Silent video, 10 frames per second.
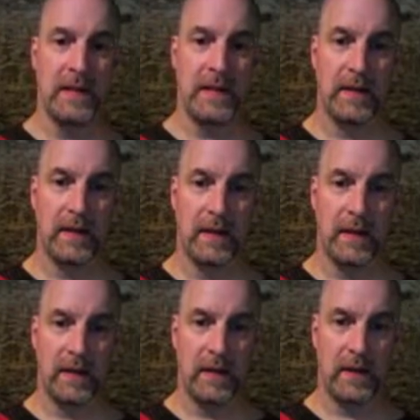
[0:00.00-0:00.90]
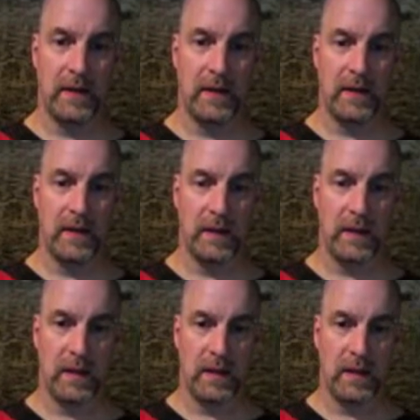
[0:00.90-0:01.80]

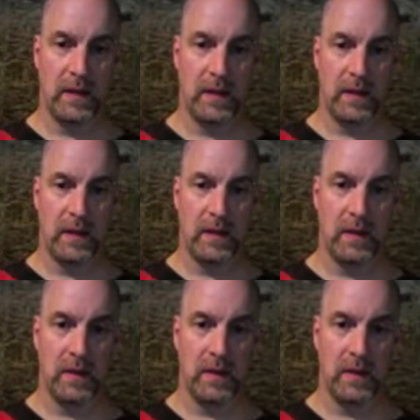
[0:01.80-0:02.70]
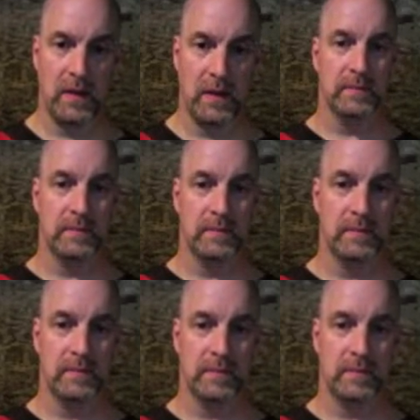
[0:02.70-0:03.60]

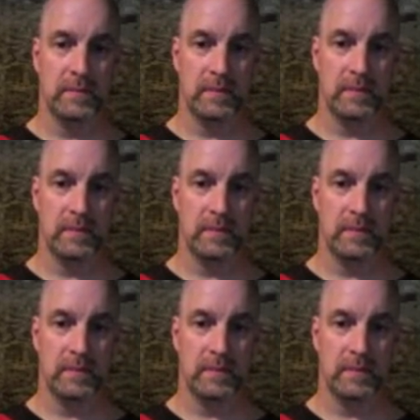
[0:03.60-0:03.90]
Nothing is said.